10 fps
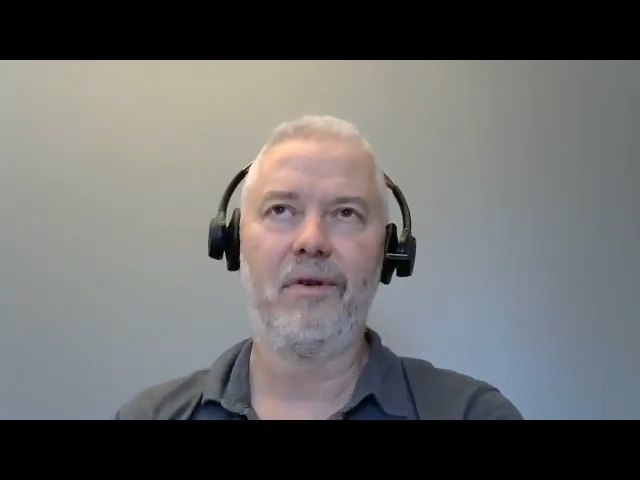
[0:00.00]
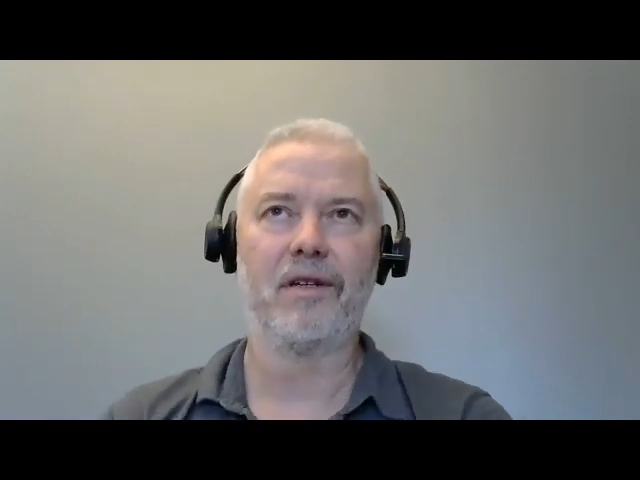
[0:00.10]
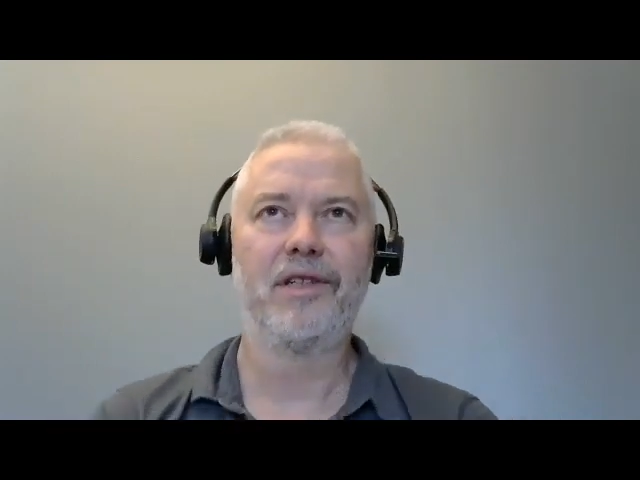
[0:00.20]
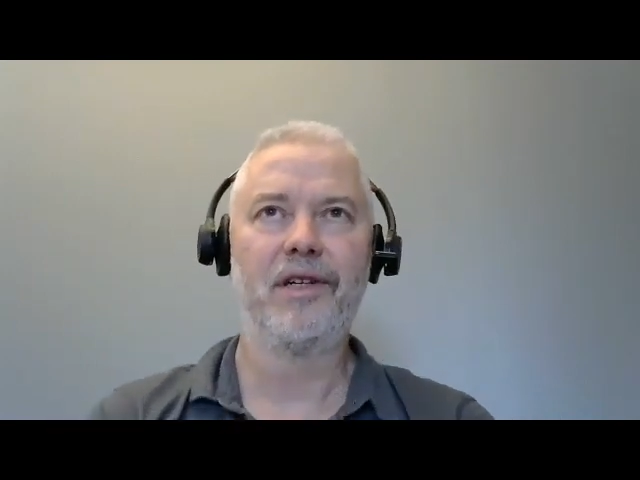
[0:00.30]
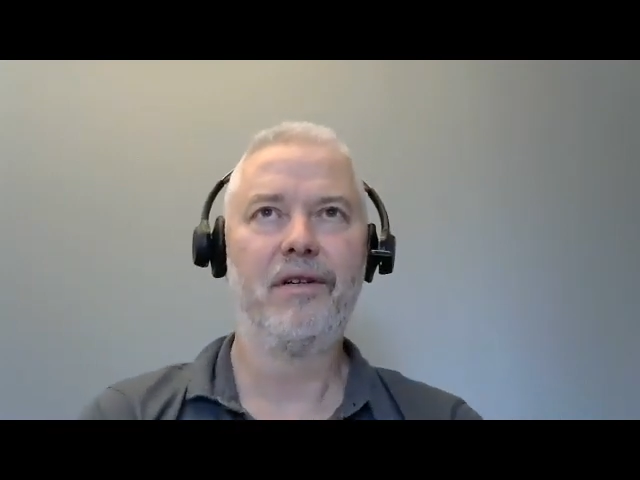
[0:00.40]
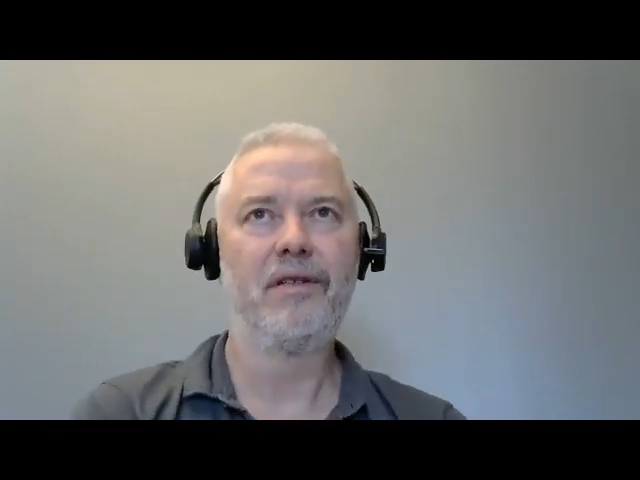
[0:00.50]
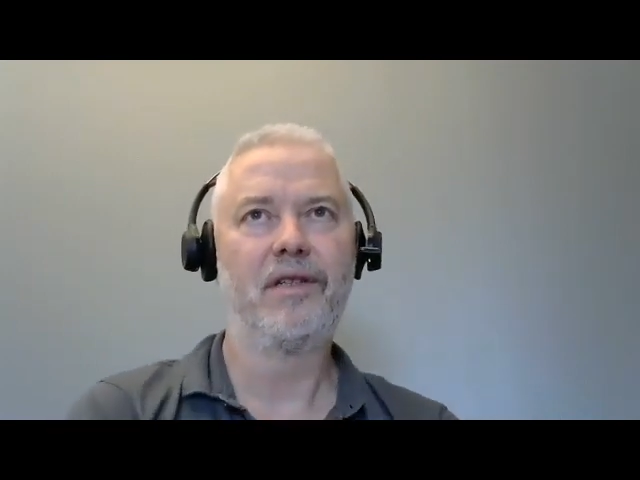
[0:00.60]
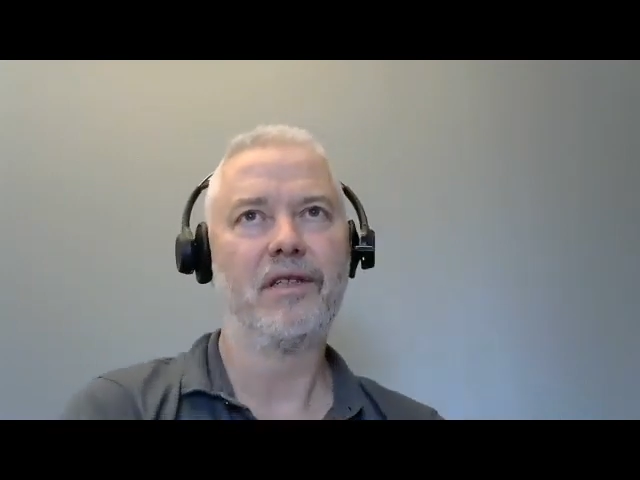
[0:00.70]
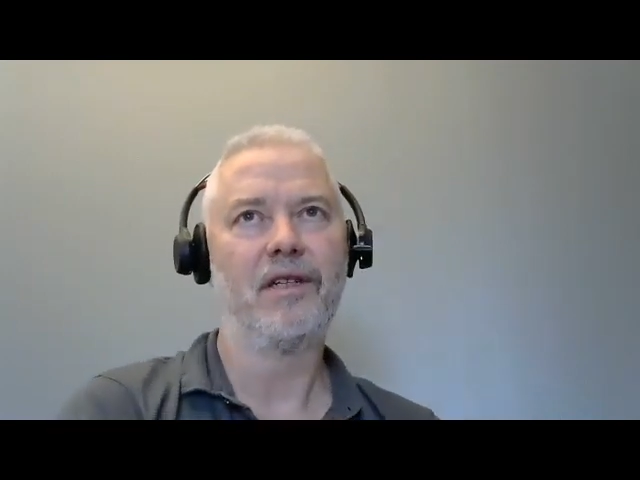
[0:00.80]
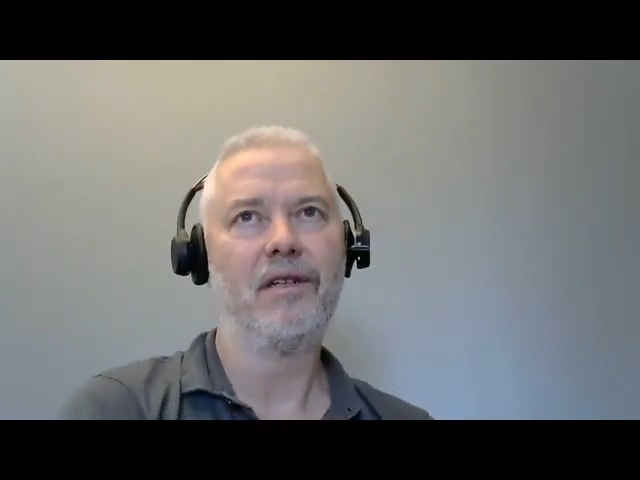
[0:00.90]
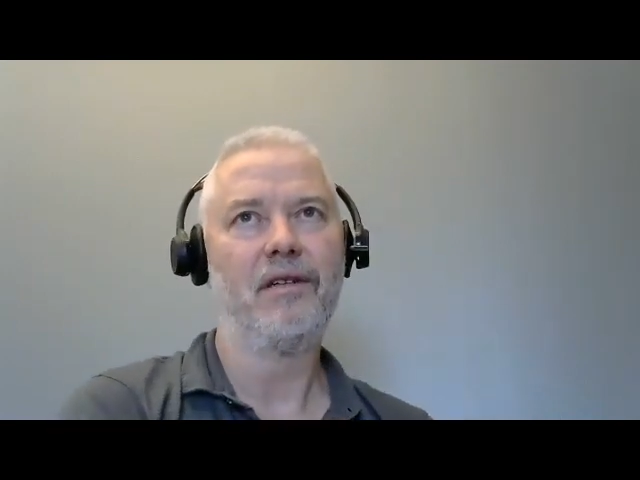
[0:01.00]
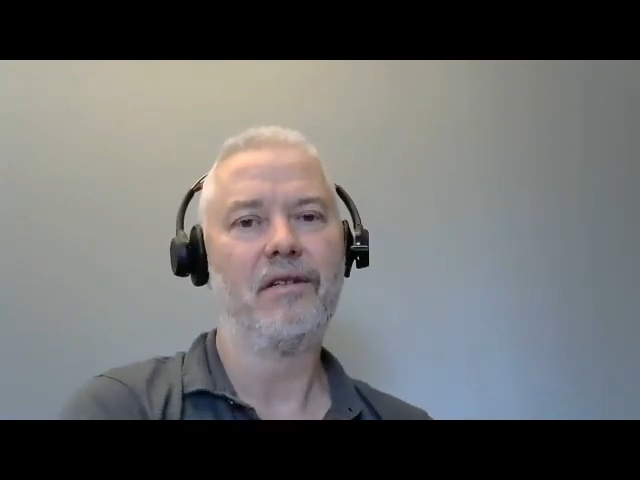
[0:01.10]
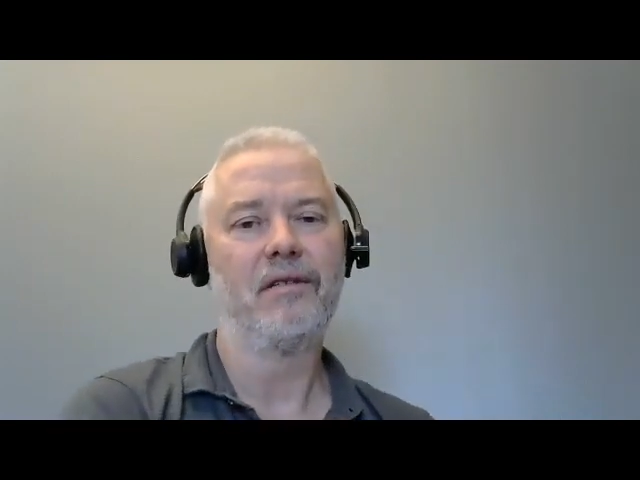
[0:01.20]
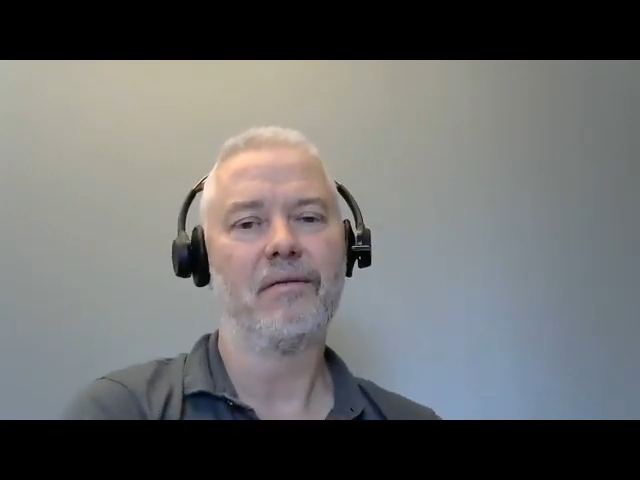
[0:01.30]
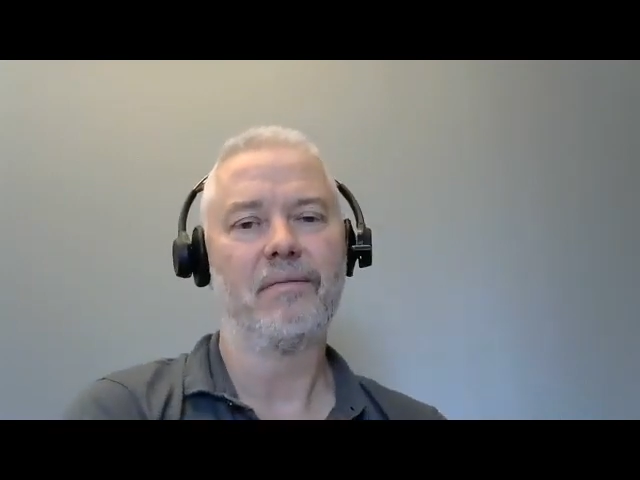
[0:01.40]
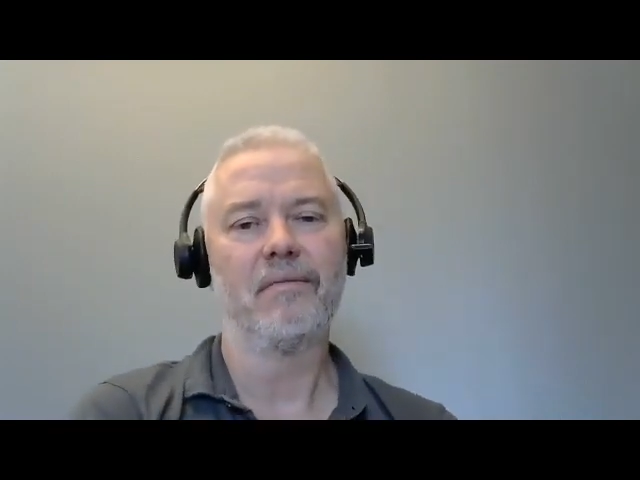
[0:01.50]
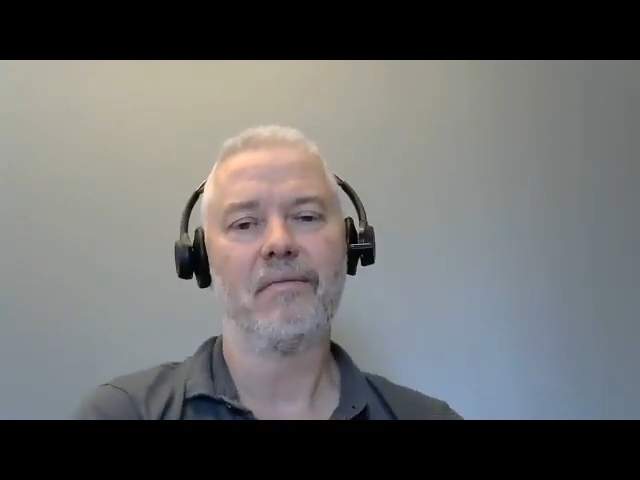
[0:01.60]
And what it shows is in